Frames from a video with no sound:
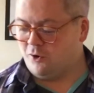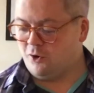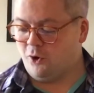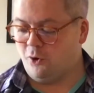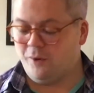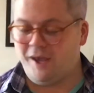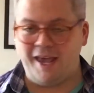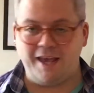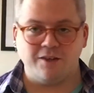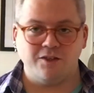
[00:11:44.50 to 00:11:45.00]

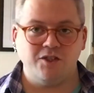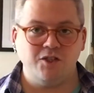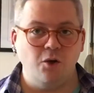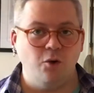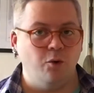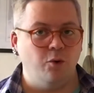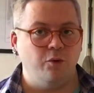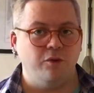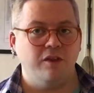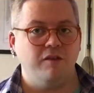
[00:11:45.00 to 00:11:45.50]
Okay,
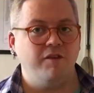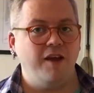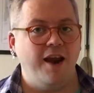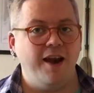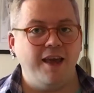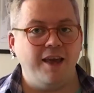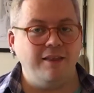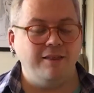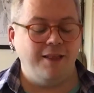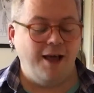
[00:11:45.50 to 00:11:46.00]
so the
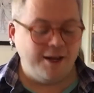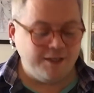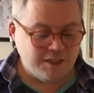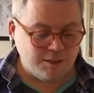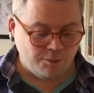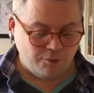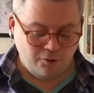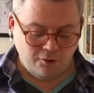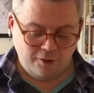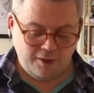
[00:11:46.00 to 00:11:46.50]
very
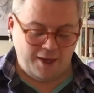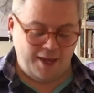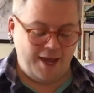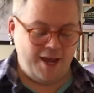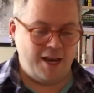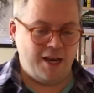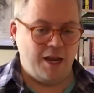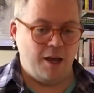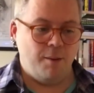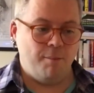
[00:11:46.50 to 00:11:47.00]
last book
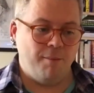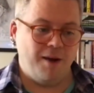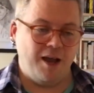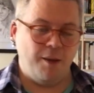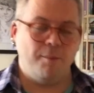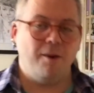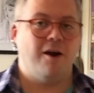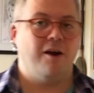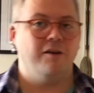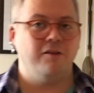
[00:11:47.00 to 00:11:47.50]
in
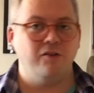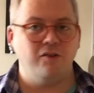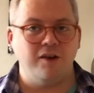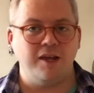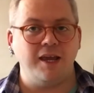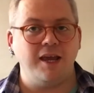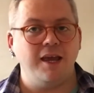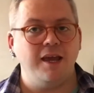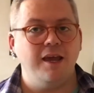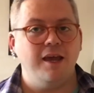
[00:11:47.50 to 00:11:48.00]
my part
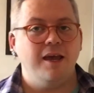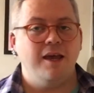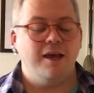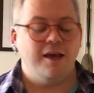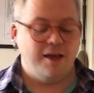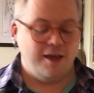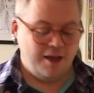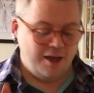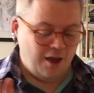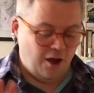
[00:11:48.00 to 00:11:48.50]
3
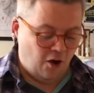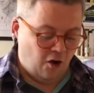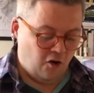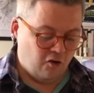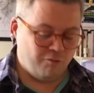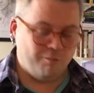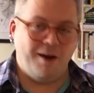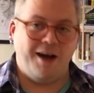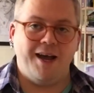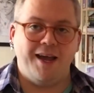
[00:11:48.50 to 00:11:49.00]

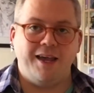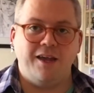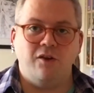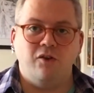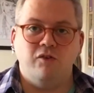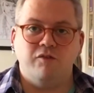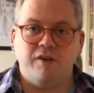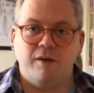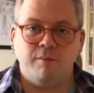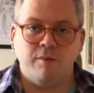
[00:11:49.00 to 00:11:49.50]
of my
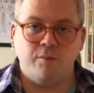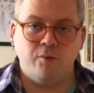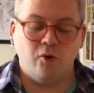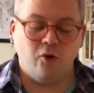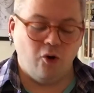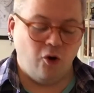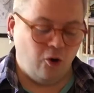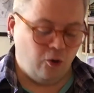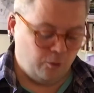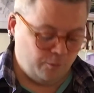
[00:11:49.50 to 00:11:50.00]
November
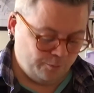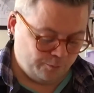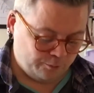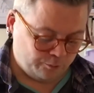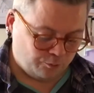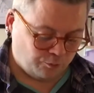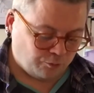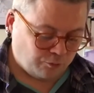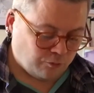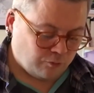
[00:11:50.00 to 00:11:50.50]
book haul
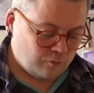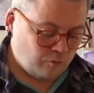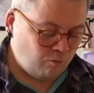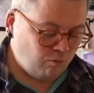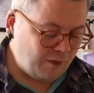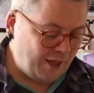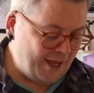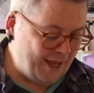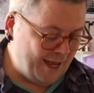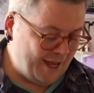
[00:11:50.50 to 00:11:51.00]

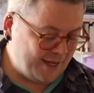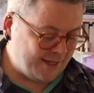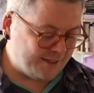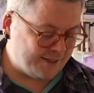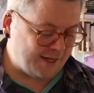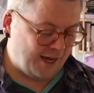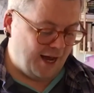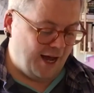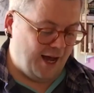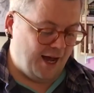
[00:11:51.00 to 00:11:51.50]

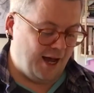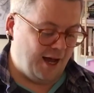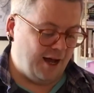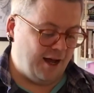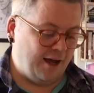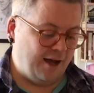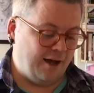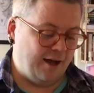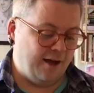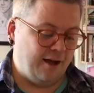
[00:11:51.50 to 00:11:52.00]
is
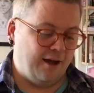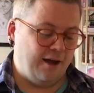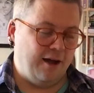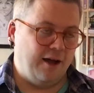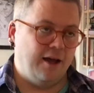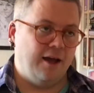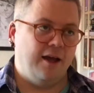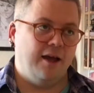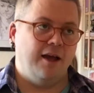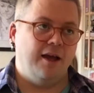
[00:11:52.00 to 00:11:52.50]
an
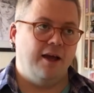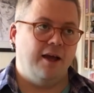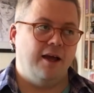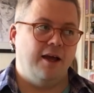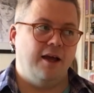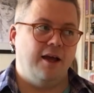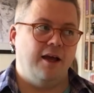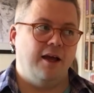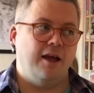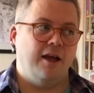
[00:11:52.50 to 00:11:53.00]

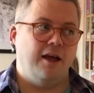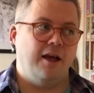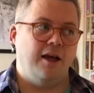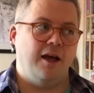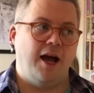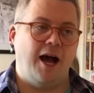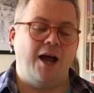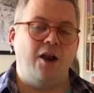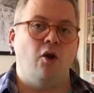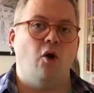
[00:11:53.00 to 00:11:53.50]

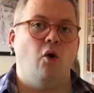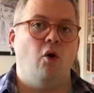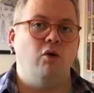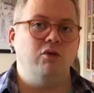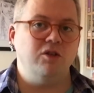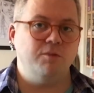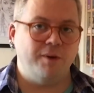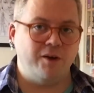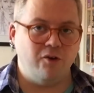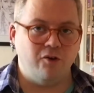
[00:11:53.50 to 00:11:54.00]

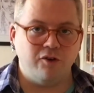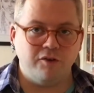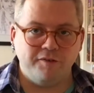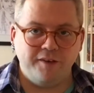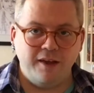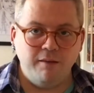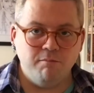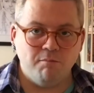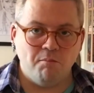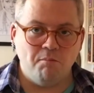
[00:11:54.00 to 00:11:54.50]

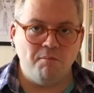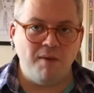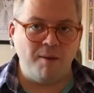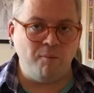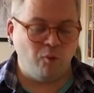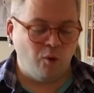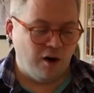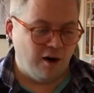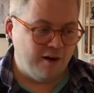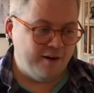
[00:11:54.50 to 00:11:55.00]
autobiography,
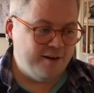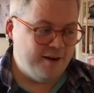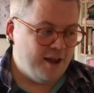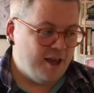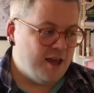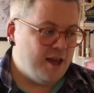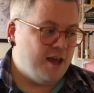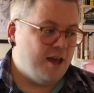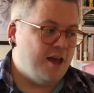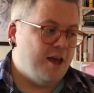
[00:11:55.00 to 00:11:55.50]
memoir,
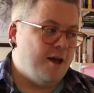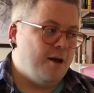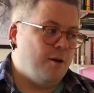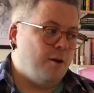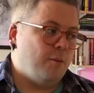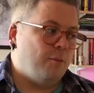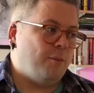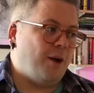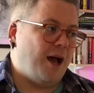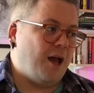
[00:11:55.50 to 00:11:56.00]

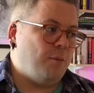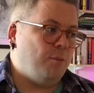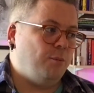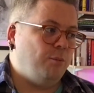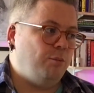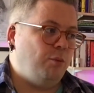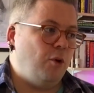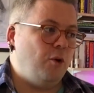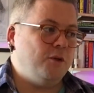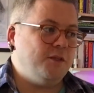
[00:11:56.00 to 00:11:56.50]
by
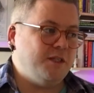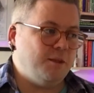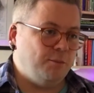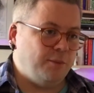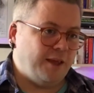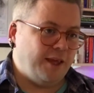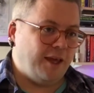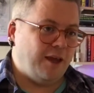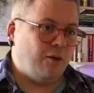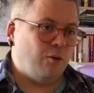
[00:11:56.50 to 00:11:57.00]

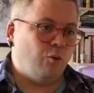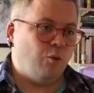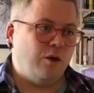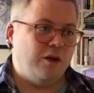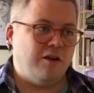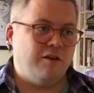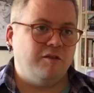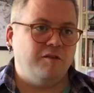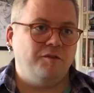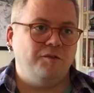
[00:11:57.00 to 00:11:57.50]
possibly
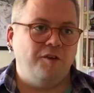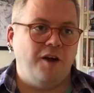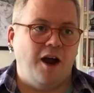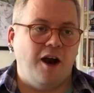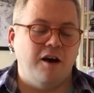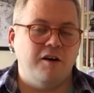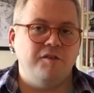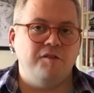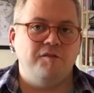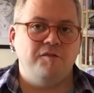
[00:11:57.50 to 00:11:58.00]
one of
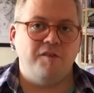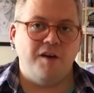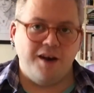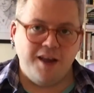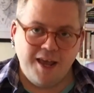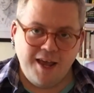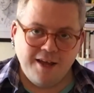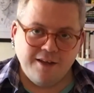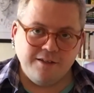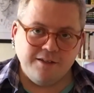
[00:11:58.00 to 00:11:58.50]
our
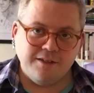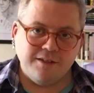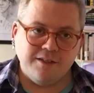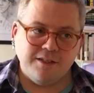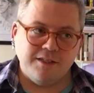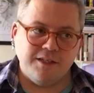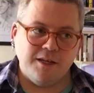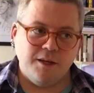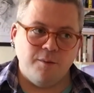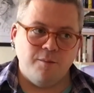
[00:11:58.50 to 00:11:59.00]

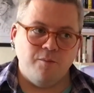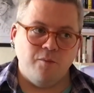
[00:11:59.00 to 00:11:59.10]
funniest